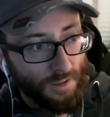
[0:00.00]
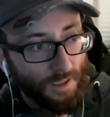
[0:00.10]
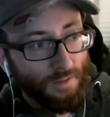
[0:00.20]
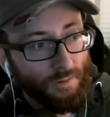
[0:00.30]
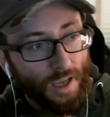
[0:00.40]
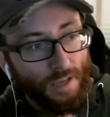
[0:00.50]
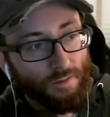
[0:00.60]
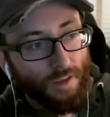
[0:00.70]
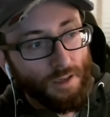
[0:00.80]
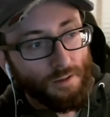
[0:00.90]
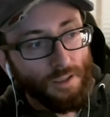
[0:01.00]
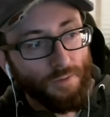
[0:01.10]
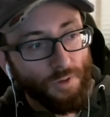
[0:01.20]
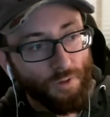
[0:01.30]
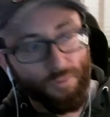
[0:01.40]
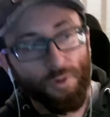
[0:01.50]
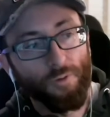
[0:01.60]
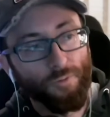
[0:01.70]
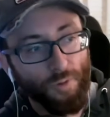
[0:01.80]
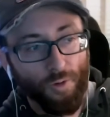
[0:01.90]
It's like if you
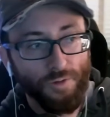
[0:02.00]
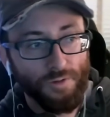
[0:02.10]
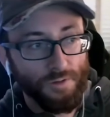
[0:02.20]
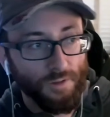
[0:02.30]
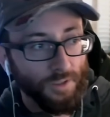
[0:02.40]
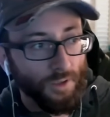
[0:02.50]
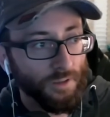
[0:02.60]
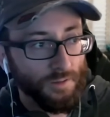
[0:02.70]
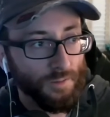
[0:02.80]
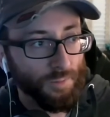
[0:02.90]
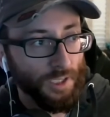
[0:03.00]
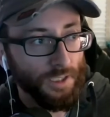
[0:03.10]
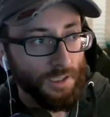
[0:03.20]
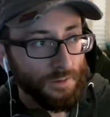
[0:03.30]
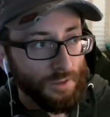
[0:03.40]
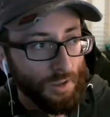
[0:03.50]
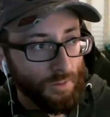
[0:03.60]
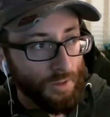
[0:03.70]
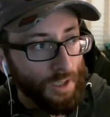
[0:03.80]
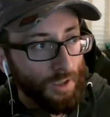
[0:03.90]
for those in the audience that play
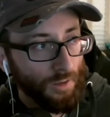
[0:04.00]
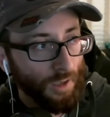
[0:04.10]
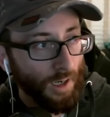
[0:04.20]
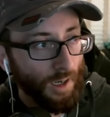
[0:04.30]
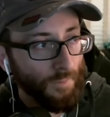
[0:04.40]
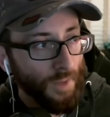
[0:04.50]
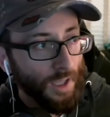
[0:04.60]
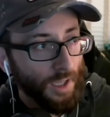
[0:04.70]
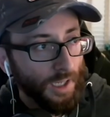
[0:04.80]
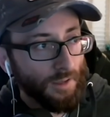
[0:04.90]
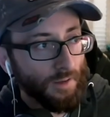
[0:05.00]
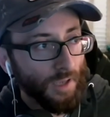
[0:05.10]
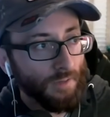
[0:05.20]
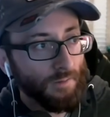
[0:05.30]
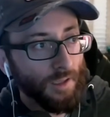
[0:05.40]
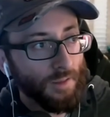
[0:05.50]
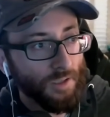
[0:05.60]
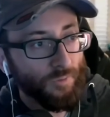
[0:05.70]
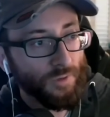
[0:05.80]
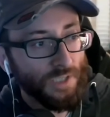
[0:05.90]
ESO, it's like the
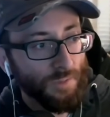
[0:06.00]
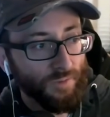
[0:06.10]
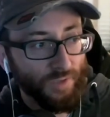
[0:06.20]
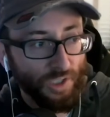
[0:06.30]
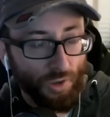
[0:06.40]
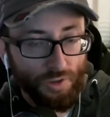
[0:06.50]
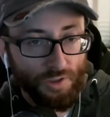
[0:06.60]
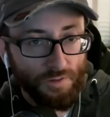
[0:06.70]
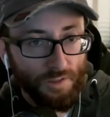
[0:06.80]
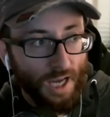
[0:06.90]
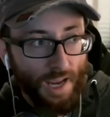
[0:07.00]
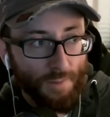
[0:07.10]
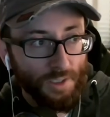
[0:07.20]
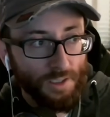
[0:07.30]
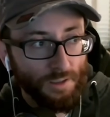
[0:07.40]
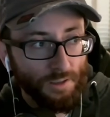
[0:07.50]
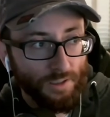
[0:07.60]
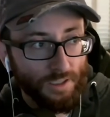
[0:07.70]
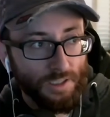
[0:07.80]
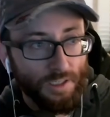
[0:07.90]
different types of incursions that happen.
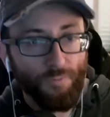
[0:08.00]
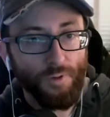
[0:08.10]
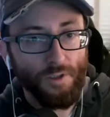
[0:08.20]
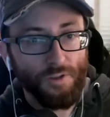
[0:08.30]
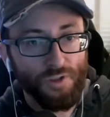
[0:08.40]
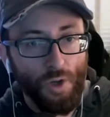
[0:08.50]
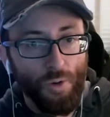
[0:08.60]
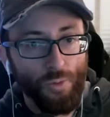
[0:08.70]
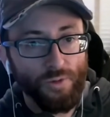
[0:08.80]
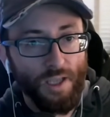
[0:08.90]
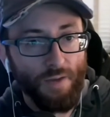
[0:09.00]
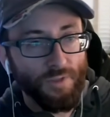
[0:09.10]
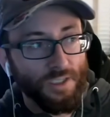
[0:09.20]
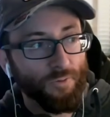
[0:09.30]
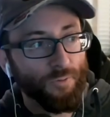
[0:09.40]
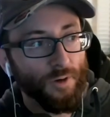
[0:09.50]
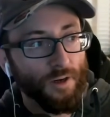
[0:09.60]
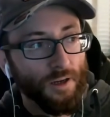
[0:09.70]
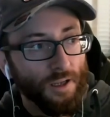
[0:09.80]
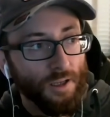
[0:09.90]
Different zones have
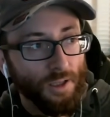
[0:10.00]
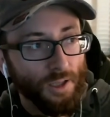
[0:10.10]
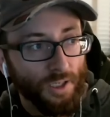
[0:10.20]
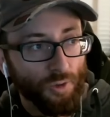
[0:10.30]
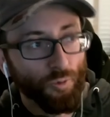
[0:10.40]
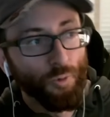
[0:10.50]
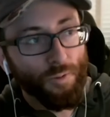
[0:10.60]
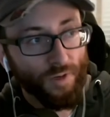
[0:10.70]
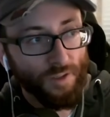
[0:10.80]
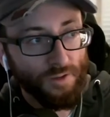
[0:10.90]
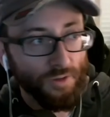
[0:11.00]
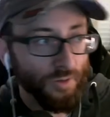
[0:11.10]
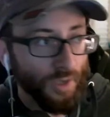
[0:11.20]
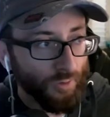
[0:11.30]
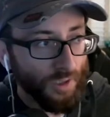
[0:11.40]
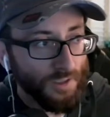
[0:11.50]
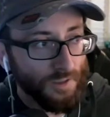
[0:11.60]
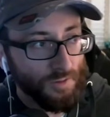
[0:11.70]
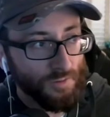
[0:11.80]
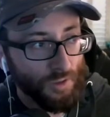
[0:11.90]
different like group events you do. Now, granted,
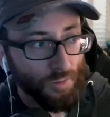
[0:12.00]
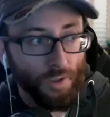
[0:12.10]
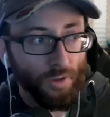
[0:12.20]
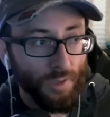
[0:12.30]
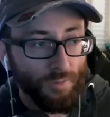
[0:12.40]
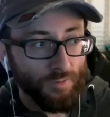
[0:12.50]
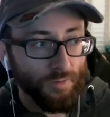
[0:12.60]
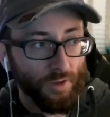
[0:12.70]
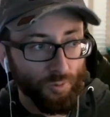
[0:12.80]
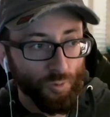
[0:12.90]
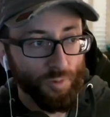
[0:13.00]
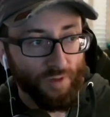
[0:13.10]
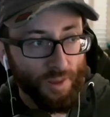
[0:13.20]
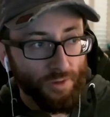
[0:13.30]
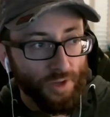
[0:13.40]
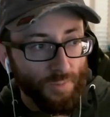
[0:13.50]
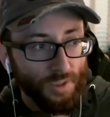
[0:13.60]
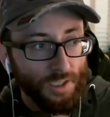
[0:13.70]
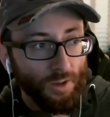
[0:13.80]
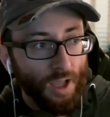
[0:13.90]
these are single player games, so it's not a group event type
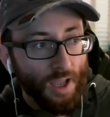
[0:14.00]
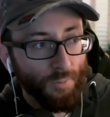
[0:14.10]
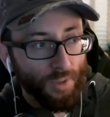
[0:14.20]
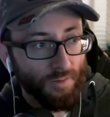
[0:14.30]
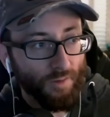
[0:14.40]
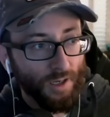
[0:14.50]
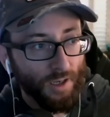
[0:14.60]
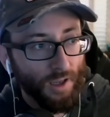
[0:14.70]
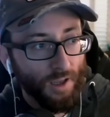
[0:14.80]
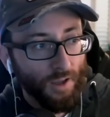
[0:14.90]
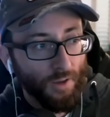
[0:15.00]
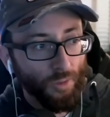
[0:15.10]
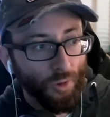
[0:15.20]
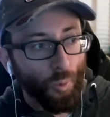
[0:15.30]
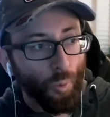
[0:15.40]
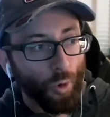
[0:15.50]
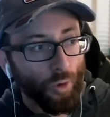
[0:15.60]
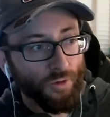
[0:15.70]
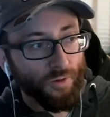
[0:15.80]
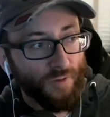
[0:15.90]
of deal, but it's like the
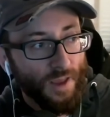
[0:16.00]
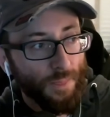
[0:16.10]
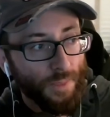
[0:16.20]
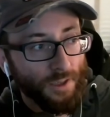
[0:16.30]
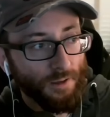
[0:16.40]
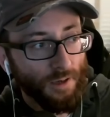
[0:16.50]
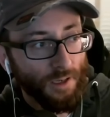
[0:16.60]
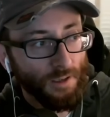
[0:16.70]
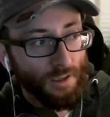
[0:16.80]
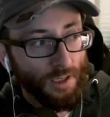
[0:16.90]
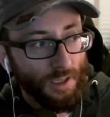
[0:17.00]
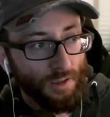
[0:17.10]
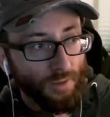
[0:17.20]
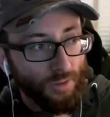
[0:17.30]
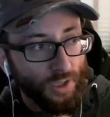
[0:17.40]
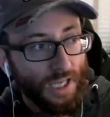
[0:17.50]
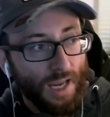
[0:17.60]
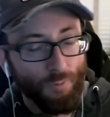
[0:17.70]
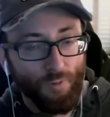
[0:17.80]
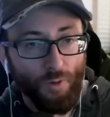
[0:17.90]
world event that the
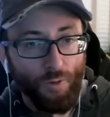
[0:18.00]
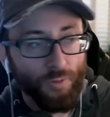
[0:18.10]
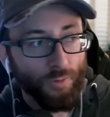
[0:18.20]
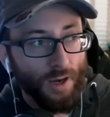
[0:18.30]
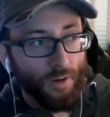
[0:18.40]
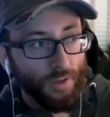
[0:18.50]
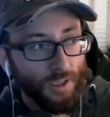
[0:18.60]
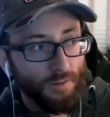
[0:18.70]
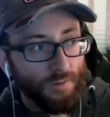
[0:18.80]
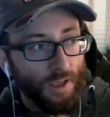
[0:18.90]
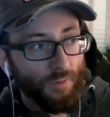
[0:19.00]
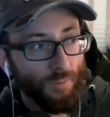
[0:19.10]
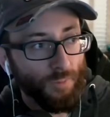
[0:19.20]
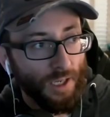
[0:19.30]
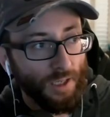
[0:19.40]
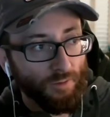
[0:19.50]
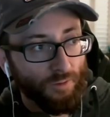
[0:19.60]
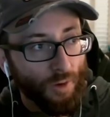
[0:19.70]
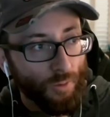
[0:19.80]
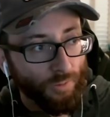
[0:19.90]
game revolves around. Instead of it being
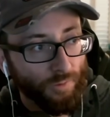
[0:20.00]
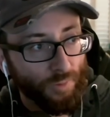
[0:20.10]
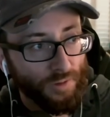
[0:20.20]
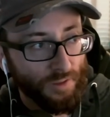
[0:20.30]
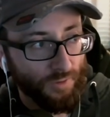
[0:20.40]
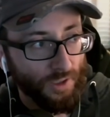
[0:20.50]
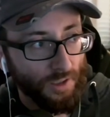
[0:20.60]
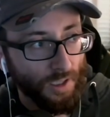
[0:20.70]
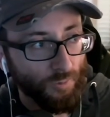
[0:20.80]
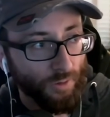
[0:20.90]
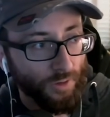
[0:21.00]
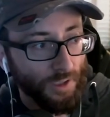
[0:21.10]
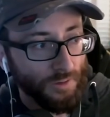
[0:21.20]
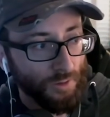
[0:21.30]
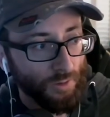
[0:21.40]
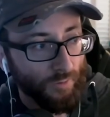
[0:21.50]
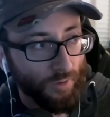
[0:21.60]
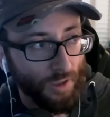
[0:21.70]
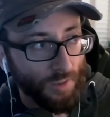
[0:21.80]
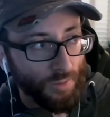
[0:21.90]
zone specific, like with ESO
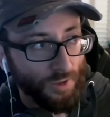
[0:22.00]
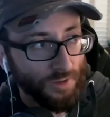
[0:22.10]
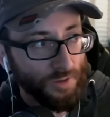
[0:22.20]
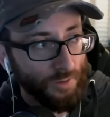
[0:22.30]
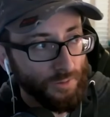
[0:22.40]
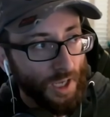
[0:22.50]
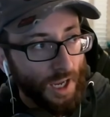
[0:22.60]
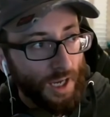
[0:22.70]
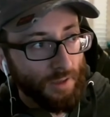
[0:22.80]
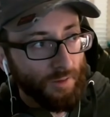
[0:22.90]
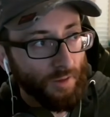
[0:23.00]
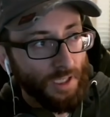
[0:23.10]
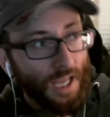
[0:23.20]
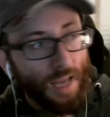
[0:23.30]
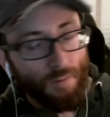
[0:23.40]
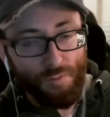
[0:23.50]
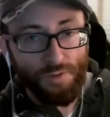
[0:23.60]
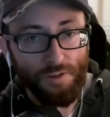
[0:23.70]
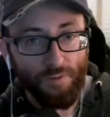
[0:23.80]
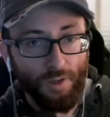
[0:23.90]
covering like a bunch of zones, it's like game
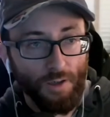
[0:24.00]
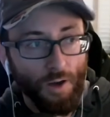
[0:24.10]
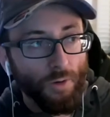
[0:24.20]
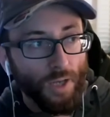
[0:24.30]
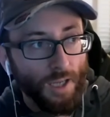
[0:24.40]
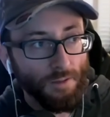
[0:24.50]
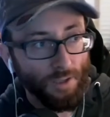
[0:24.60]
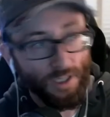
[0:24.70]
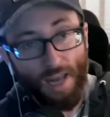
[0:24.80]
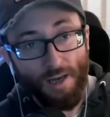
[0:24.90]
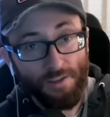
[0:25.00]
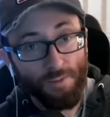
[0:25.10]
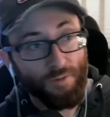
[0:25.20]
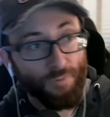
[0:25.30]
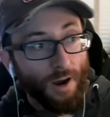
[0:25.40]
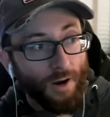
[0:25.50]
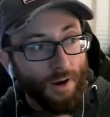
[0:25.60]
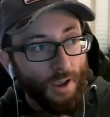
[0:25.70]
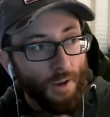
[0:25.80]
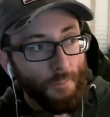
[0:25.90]
specific. Okay, like, and to be fair,
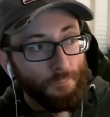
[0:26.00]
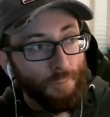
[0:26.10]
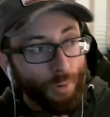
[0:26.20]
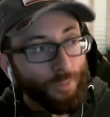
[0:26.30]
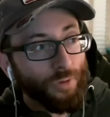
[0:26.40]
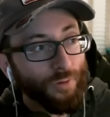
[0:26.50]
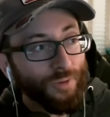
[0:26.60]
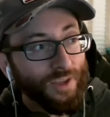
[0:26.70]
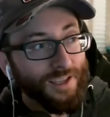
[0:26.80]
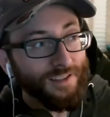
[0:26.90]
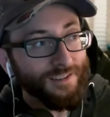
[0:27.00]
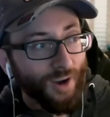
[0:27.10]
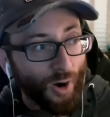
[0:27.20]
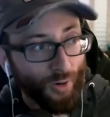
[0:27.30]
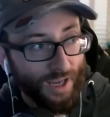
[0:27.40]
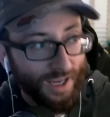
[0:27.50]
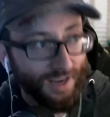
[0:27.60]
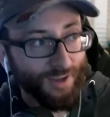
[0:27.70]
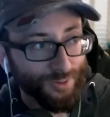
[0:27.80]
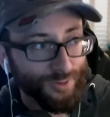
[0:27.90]
both of these are
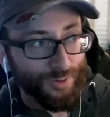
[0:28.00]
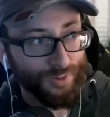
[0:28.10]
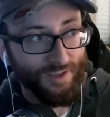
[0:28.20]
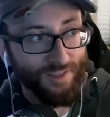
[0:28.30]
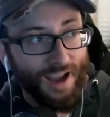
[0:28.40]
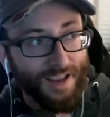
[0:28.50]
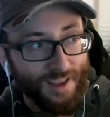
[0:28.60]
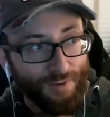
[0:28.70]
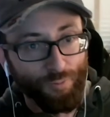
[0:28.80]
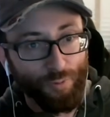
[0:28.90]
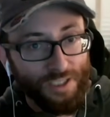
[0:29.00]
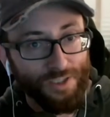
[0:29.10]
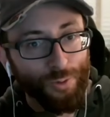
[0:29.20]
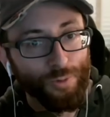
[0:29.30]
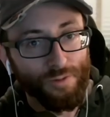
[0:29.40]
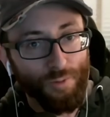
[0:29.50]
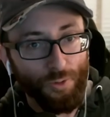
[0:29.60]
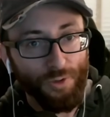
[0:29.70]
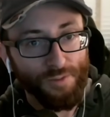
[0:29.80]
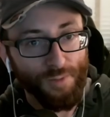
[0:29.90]
in Elder Scrolls Online. They've reused
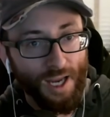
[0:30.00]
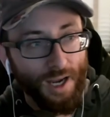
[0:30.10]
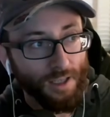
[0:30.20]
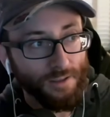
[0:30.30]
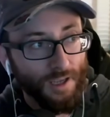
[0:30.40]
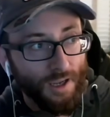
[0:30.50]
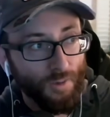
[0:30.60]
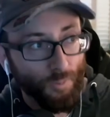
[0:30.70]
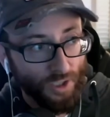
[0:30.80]
both these mechanics. Yeah.